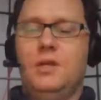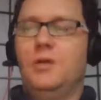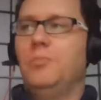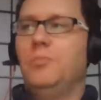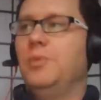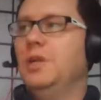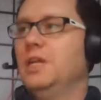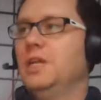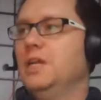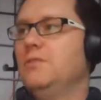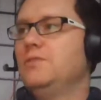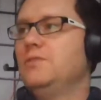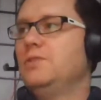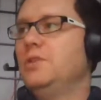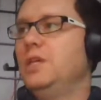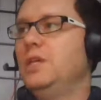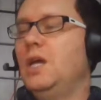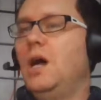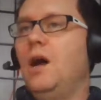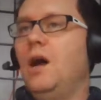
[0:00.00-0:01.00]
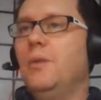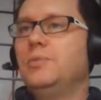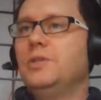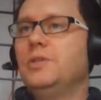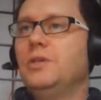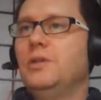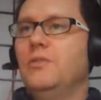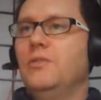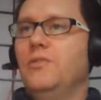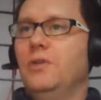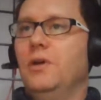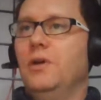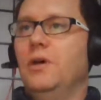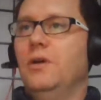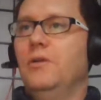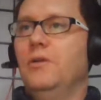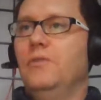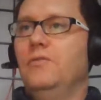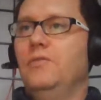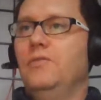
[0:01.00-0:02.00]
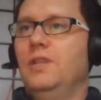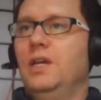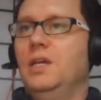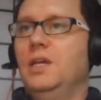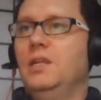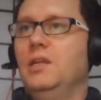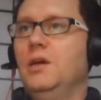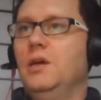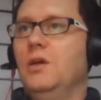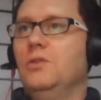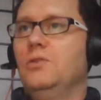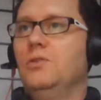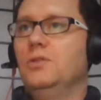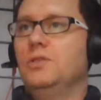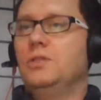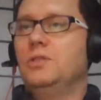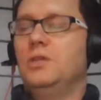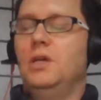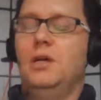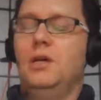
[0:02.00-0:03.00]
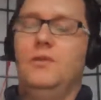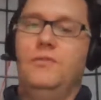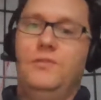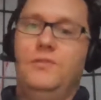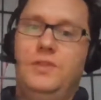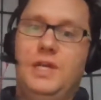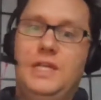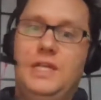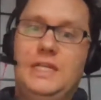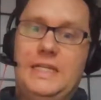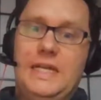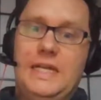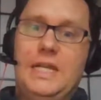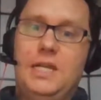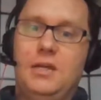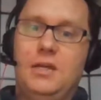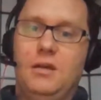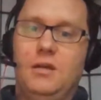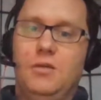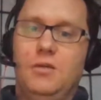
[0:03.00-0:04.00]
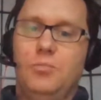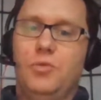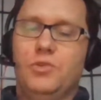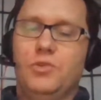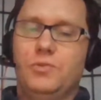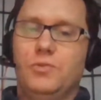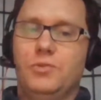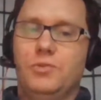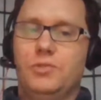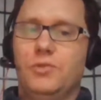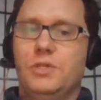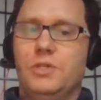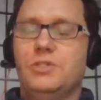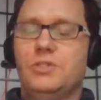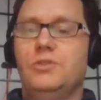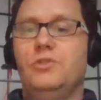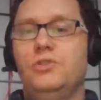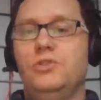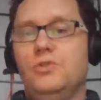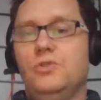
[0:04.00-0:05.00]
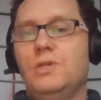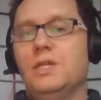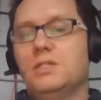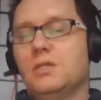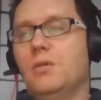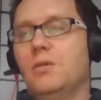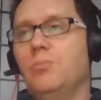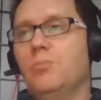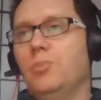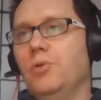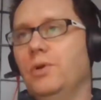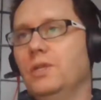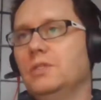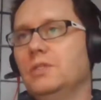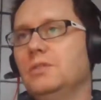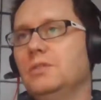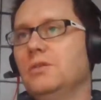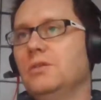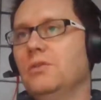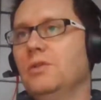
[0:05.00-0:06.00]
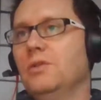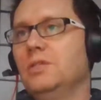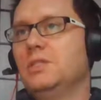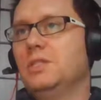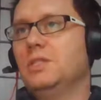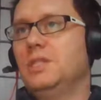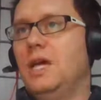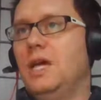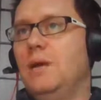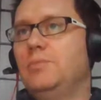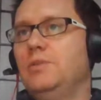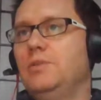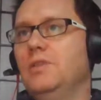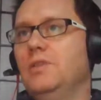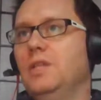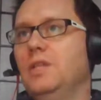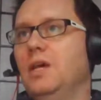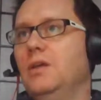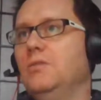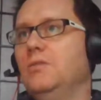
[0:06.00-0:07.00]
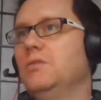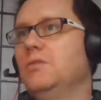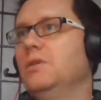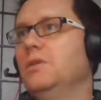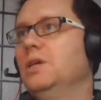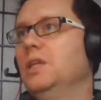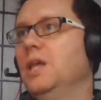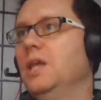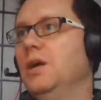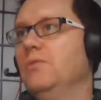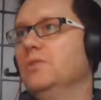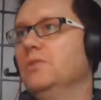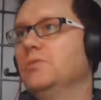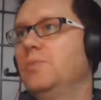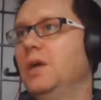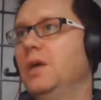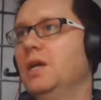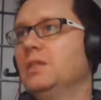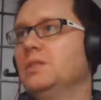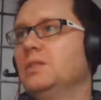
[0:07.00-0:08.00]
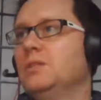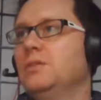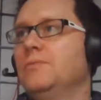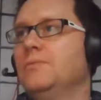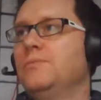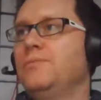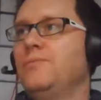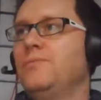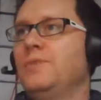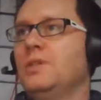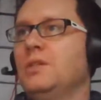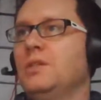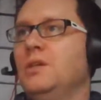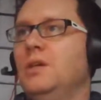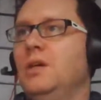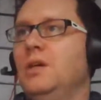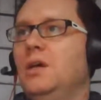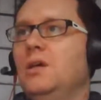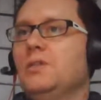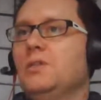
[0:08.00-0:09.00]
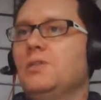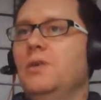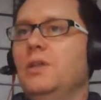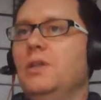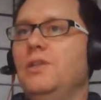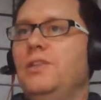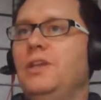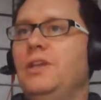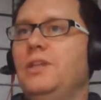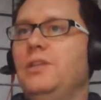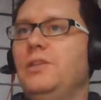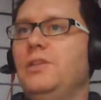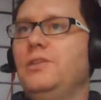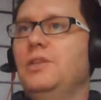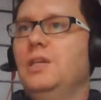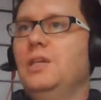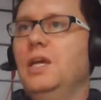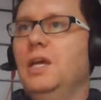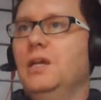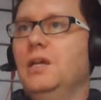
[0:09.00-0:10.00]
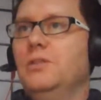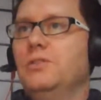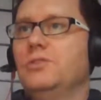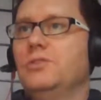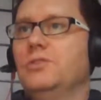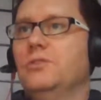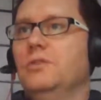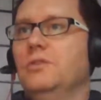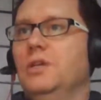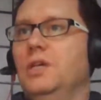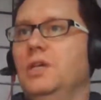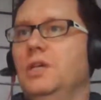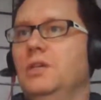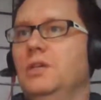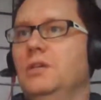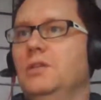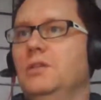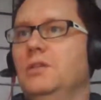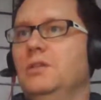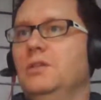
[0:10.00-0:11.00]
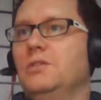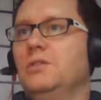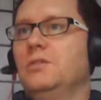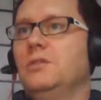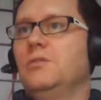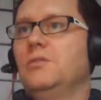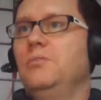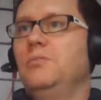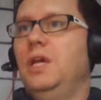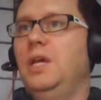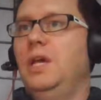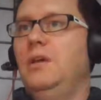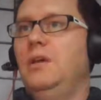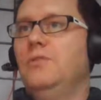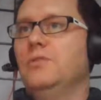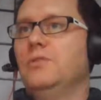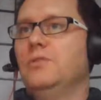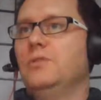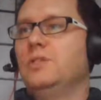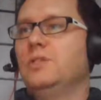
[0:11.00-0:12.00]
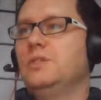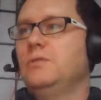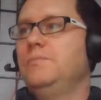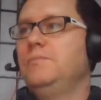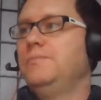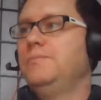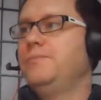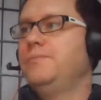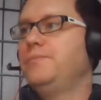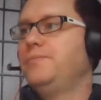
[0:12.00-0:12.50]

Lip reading: but it gives you the option of then getting a multiple choice. So you do get some points. So it's adaptive in that respect. So I think that the answer is behaviorism.